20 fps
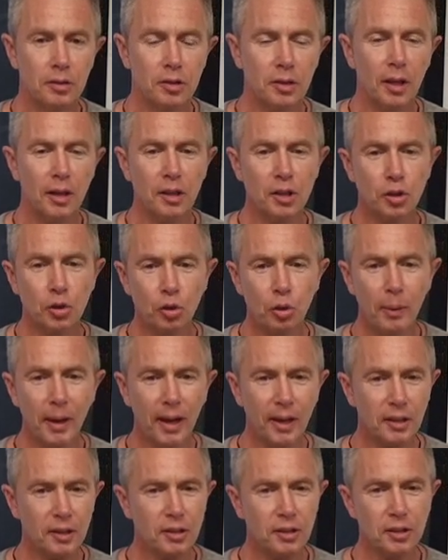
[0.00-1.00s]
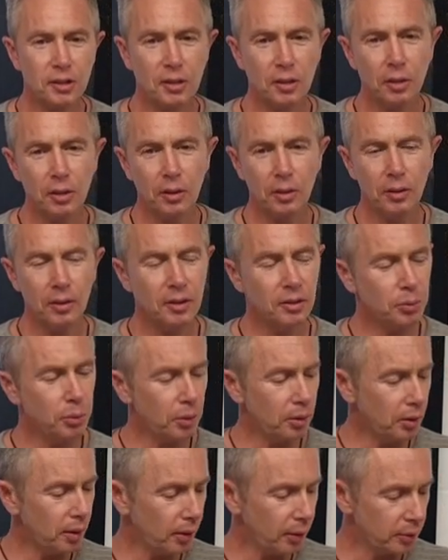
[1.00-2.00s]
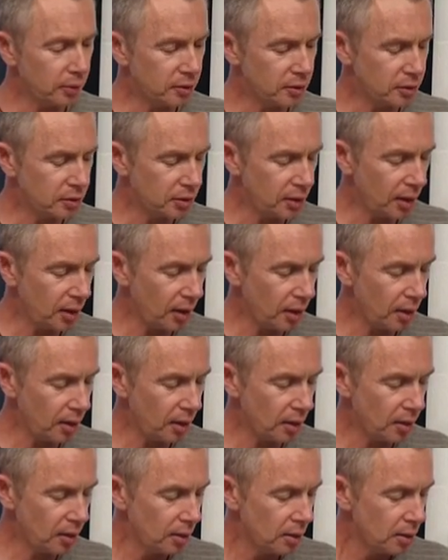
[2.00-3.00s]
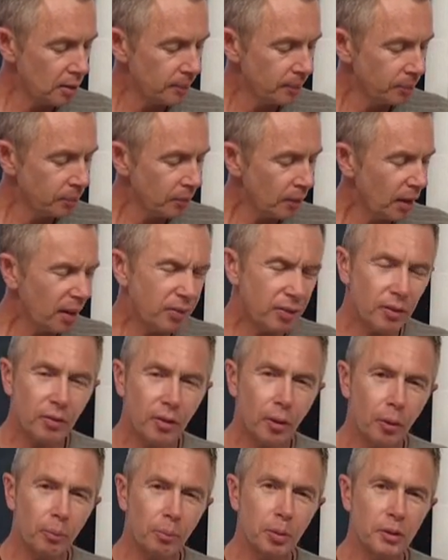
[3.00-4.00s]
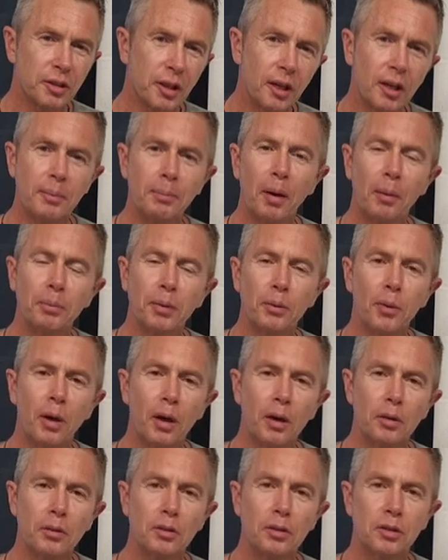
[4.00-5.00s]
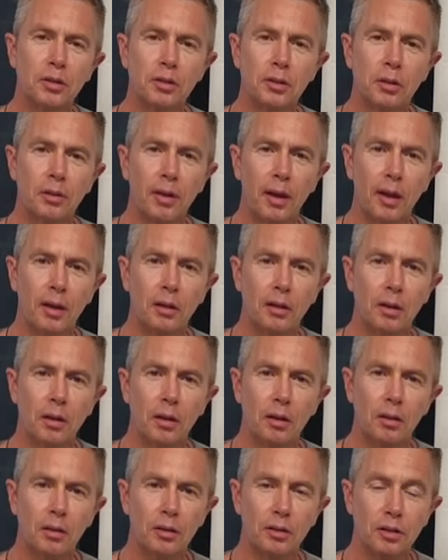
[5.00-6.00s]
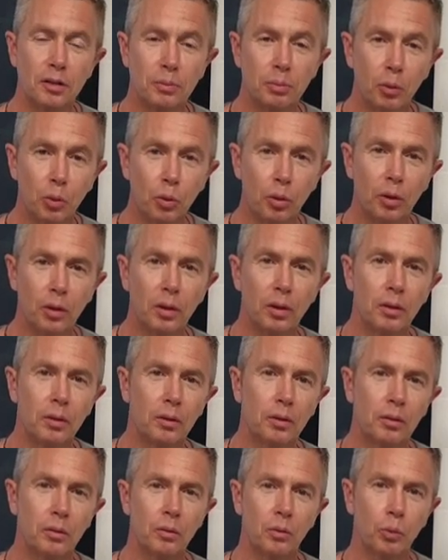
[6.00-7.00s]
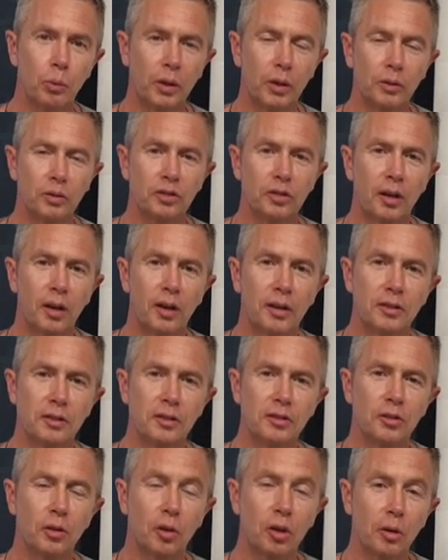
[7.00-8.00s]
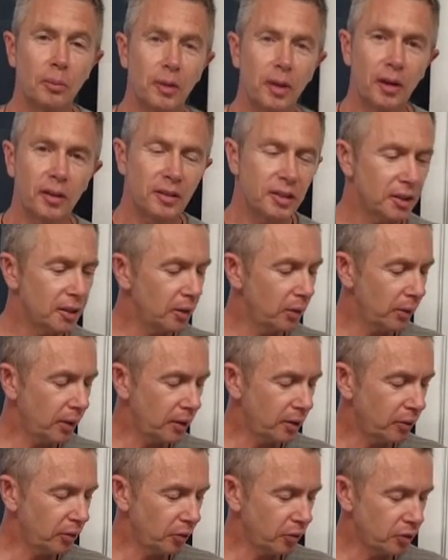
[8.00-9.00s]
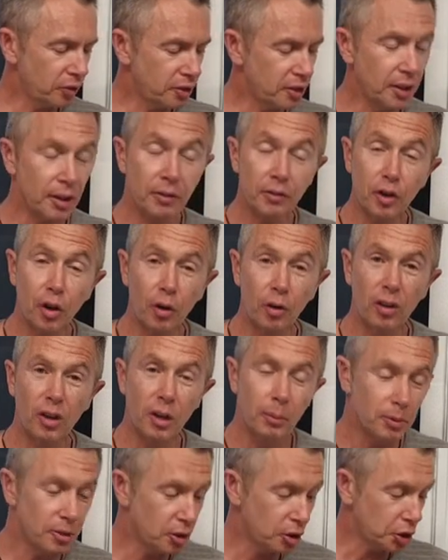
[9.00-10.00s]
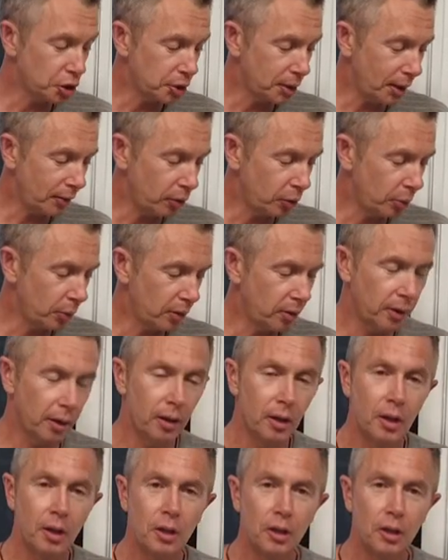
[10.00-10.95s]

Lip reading: Any drawbacks on this one? I would say if you've got particularly bumpy roads, then the smaller wheel size is not going to be ideal, and obviously you've got limited travel with a